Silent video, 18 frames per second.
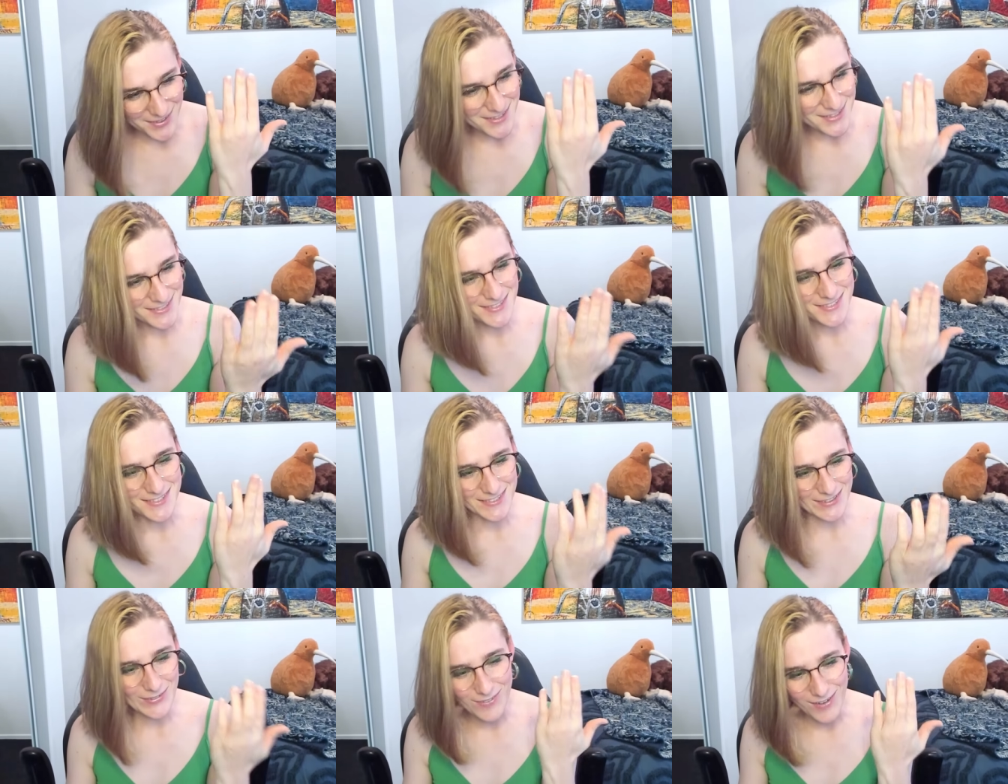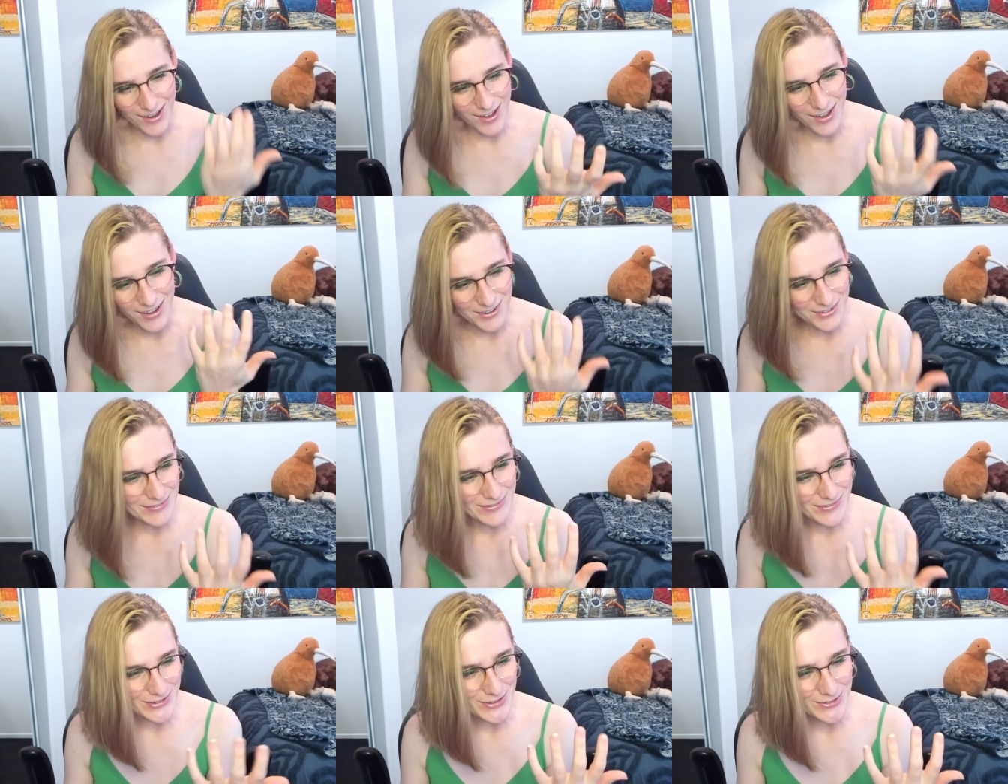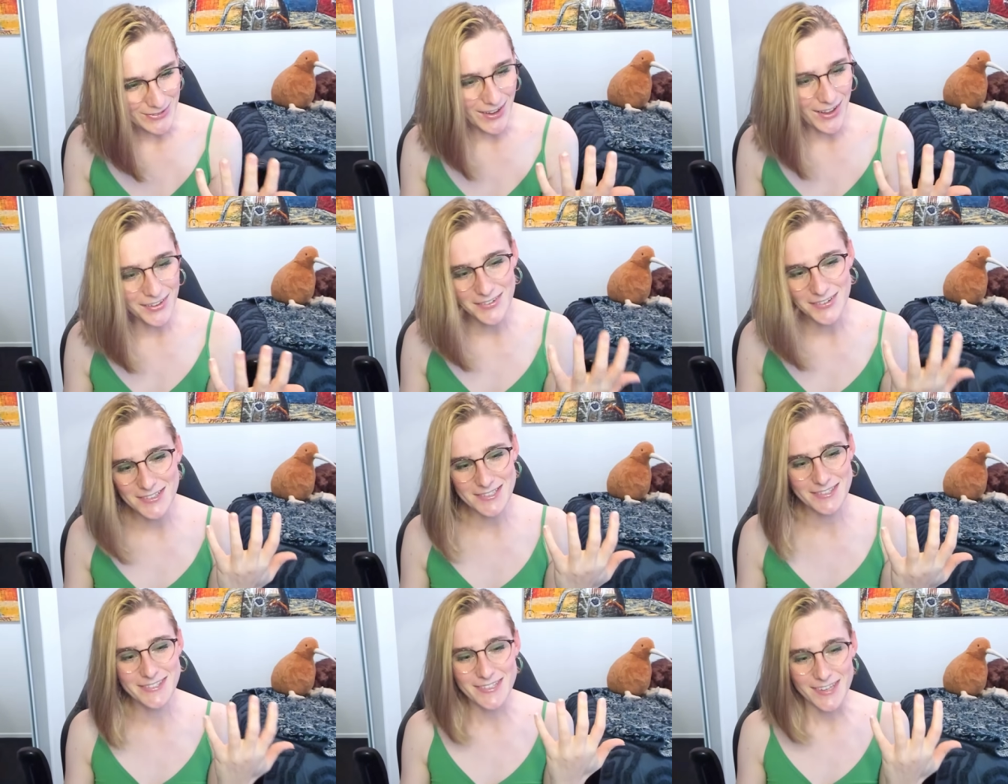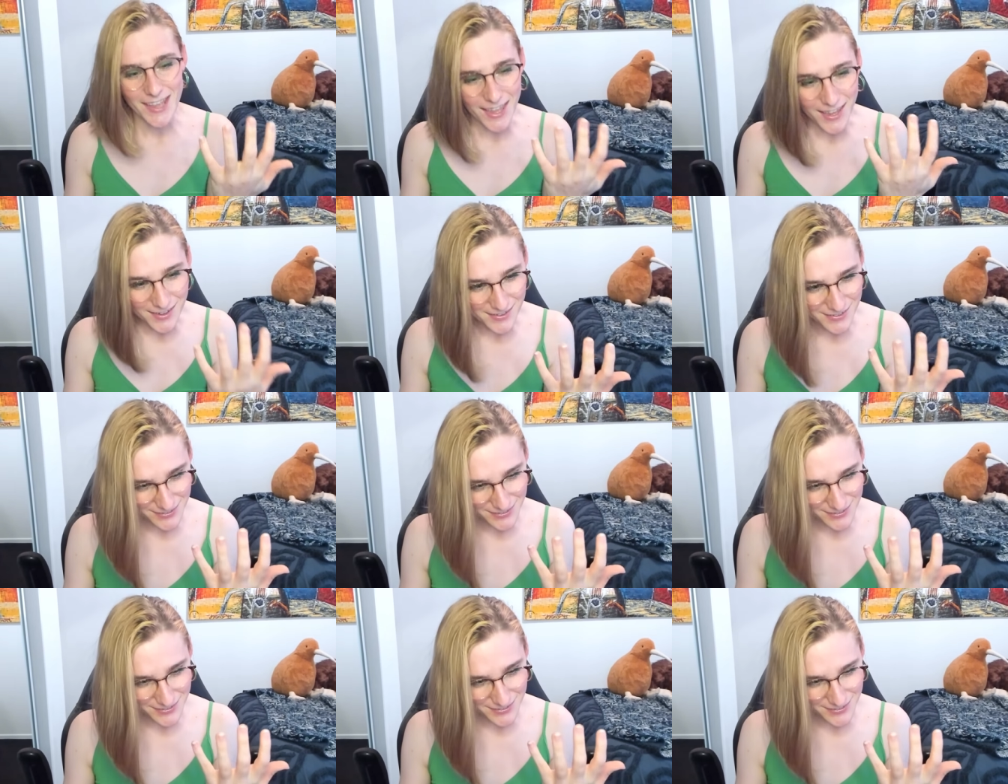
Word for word: is it so hard for you to understand